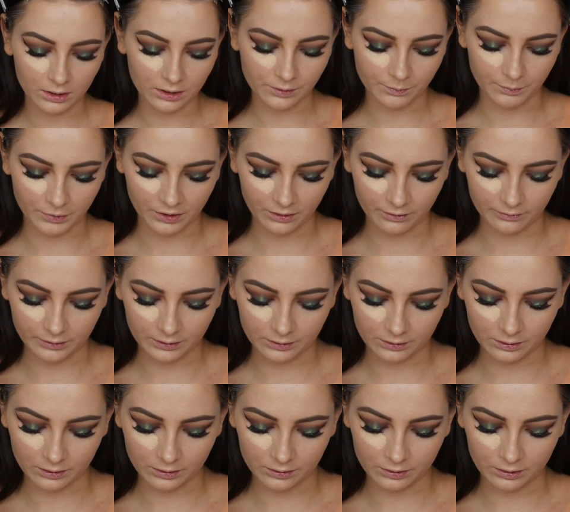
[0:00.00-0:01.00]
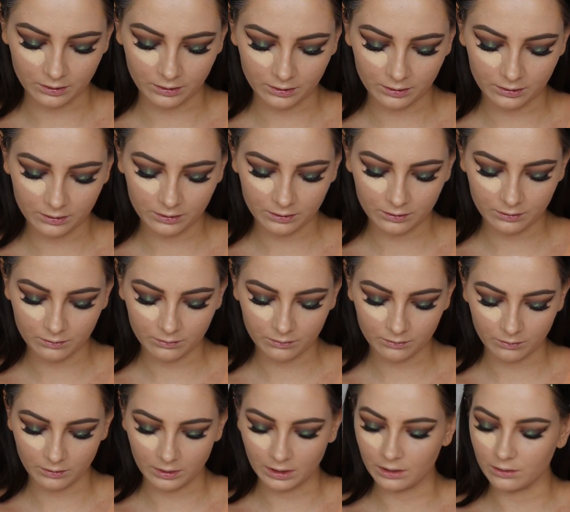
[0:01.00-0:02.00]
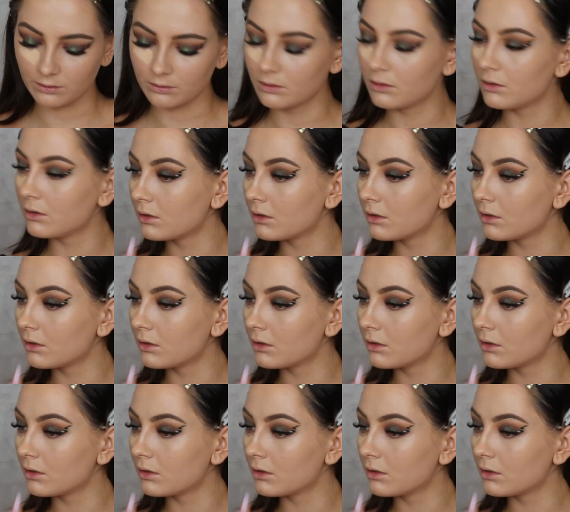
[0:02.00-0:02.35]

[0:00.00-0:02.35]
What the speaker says: That's perfect actually. Wow.